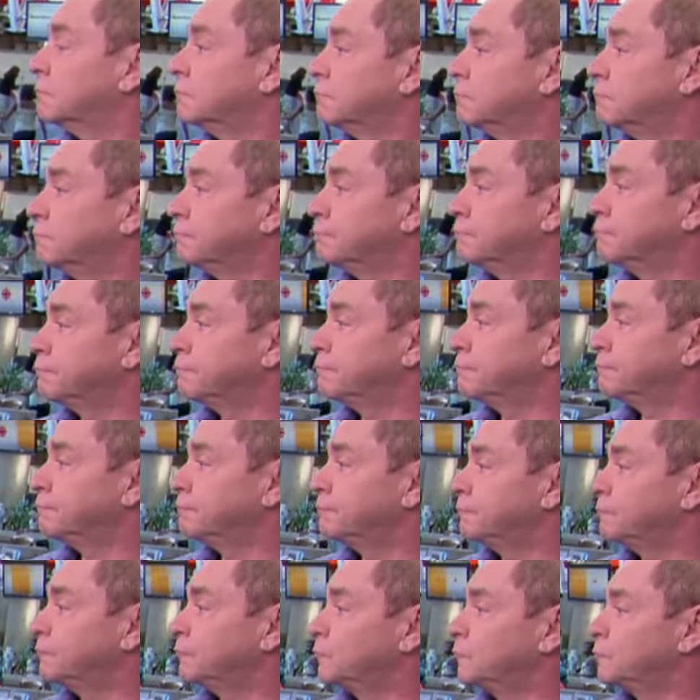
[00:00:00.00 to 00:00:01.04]

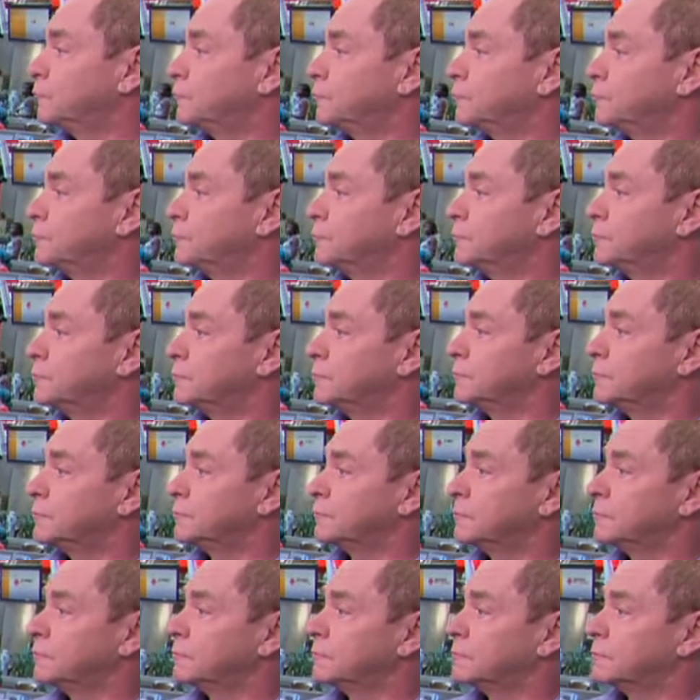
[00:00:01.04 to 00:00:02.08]

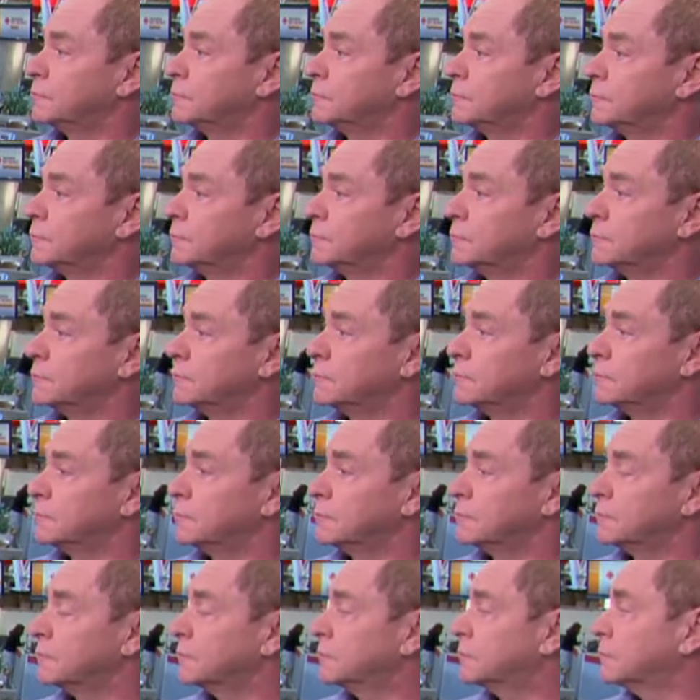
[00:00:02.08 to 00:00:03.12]

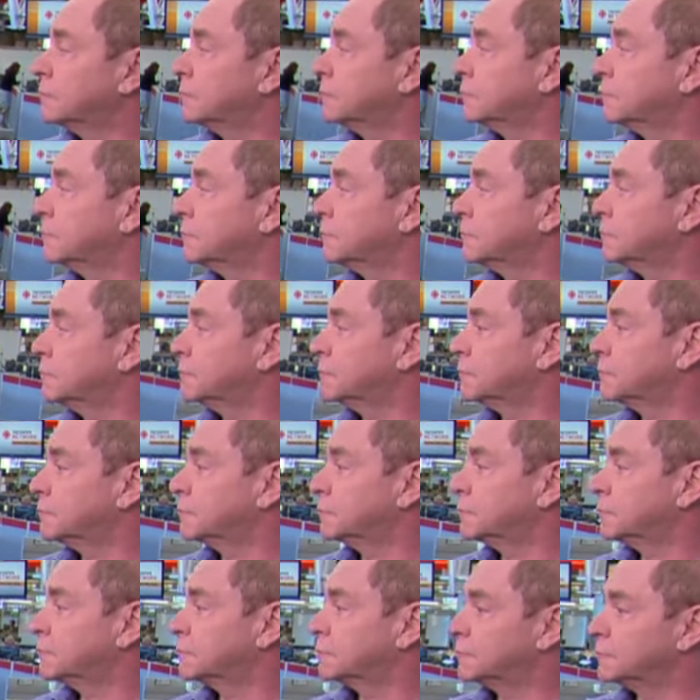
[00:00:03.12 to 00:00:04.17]

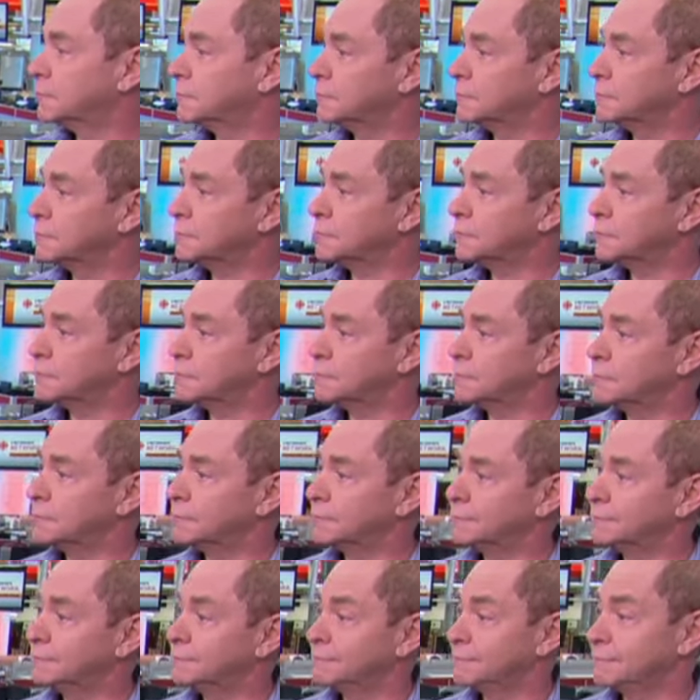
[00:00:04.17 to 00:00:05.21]

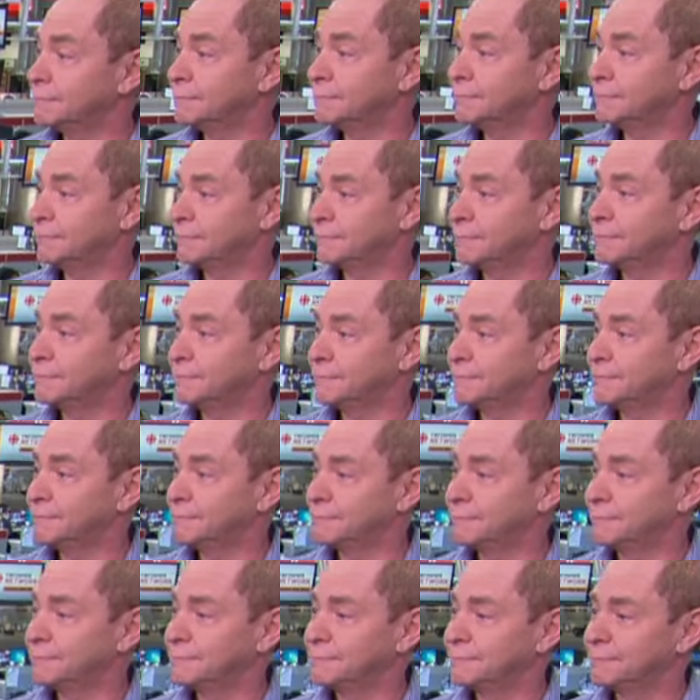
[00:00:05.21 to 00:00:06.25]

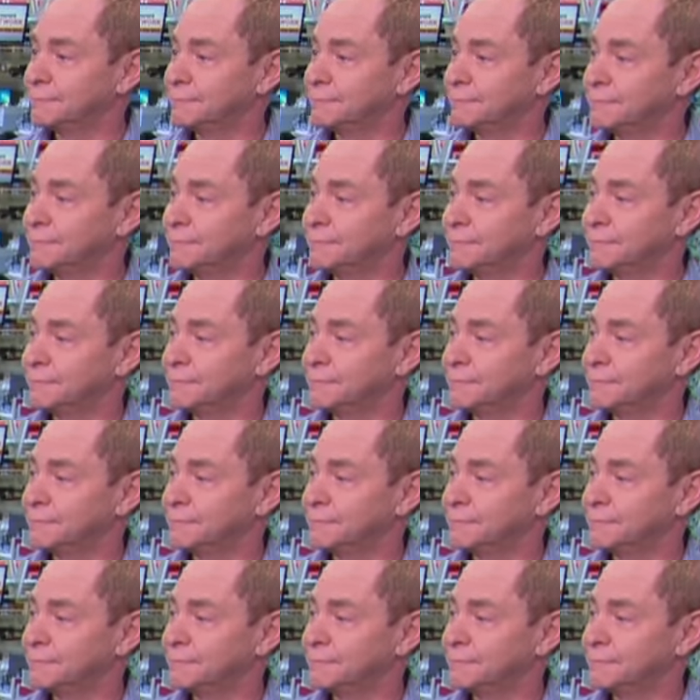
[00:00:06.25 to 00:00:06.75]
(not speaking)